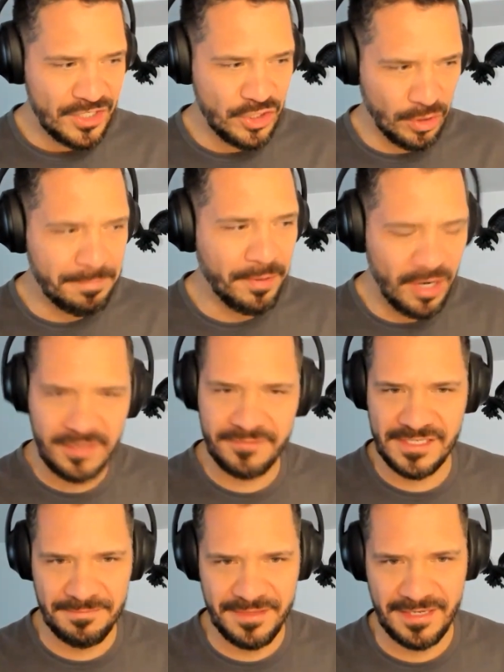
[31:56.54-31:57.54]
you're a part
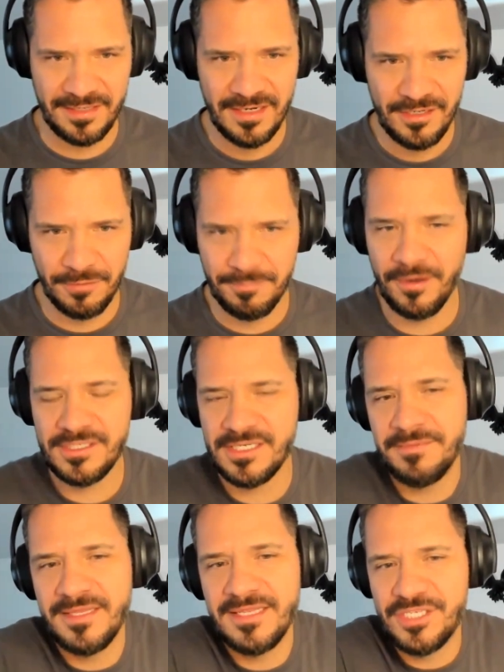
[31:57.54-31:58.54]
of something. You're part of
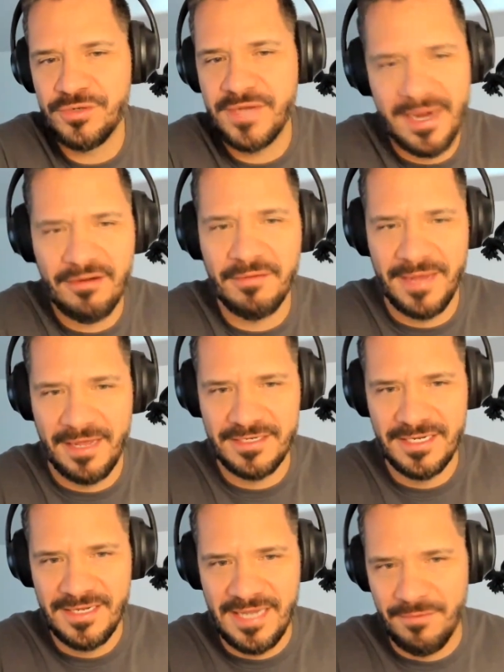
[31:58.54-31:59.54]
something that you care
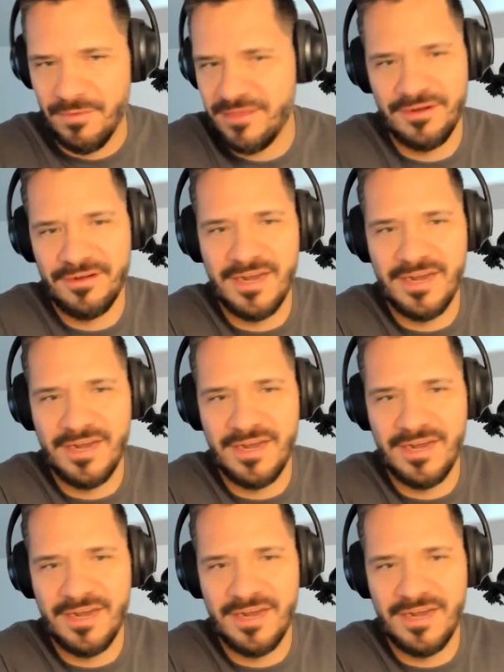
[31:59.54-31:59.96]
about. And whether or